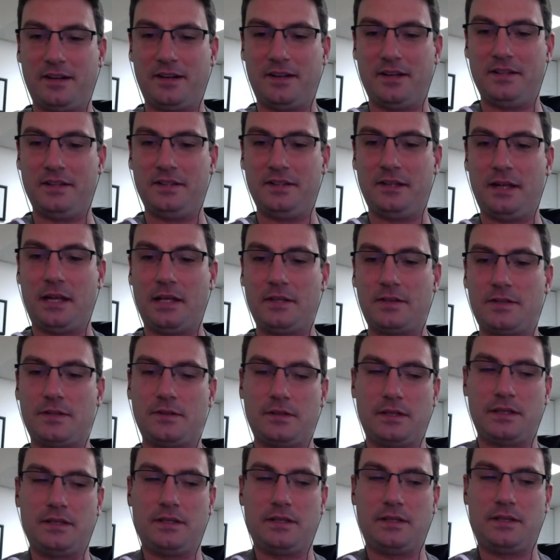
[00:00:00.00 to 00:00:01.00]
And
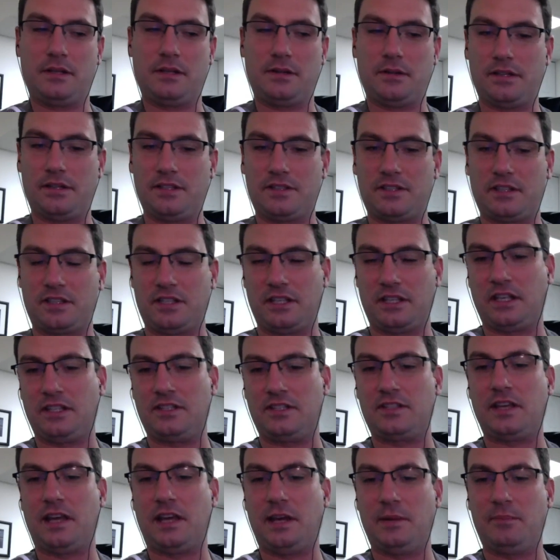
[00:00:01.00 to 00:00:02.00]
so, this is an
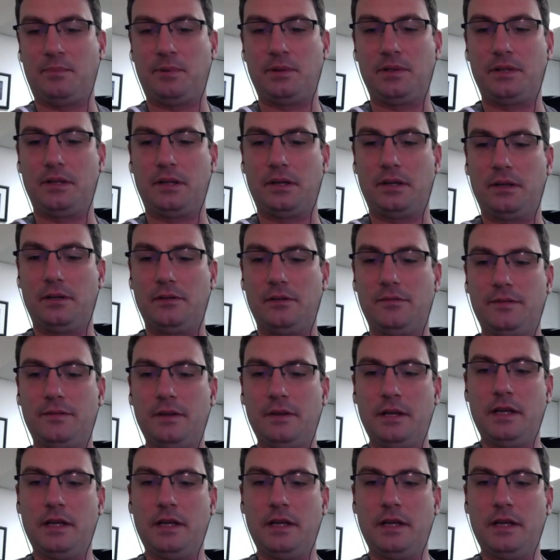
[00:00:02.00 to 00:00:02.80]
example of,